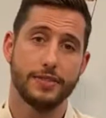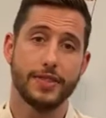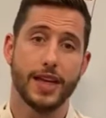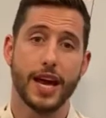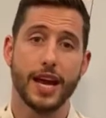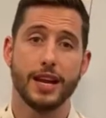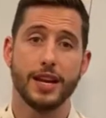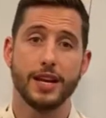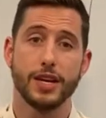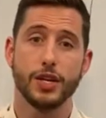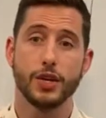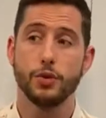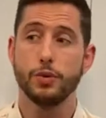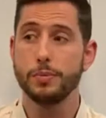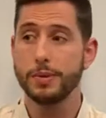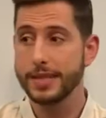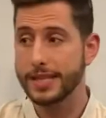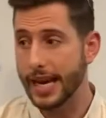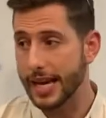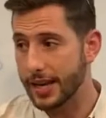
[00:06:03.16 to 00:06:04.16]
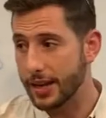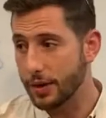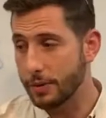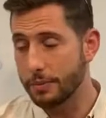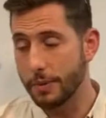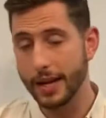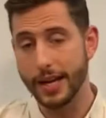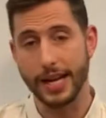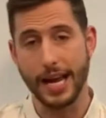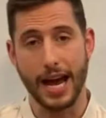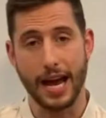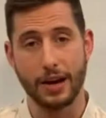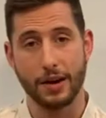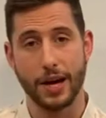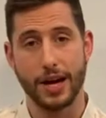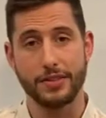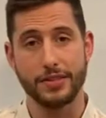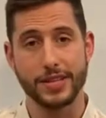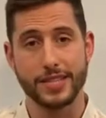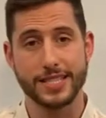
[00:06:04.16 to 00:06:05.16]
then you would be taking your money out
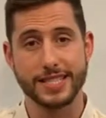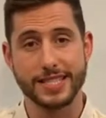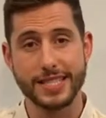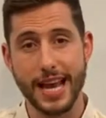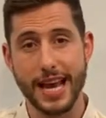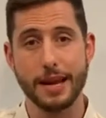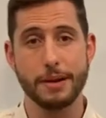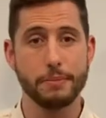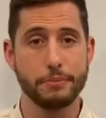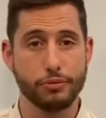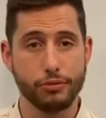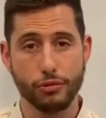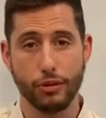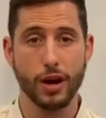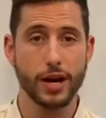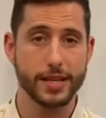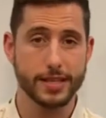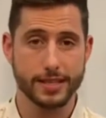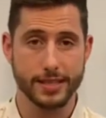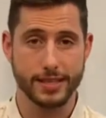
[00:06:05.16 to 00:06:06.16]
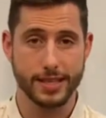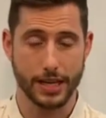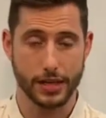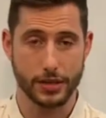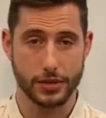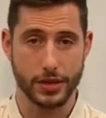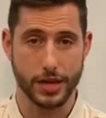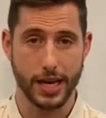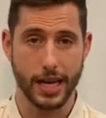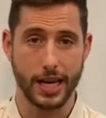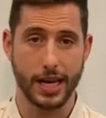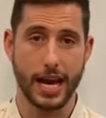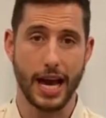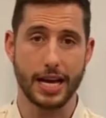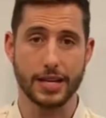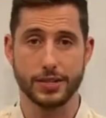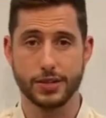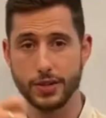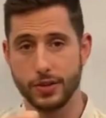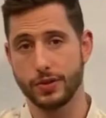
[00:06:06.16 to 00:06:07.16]
at the same price essentially
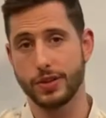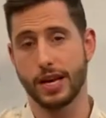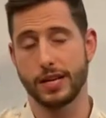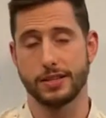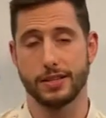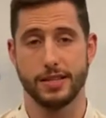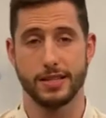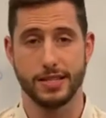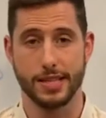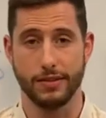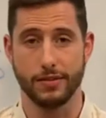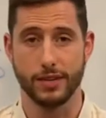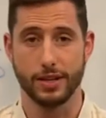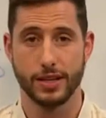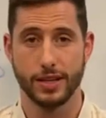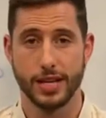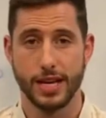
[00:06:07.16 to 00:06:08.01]
as 2007.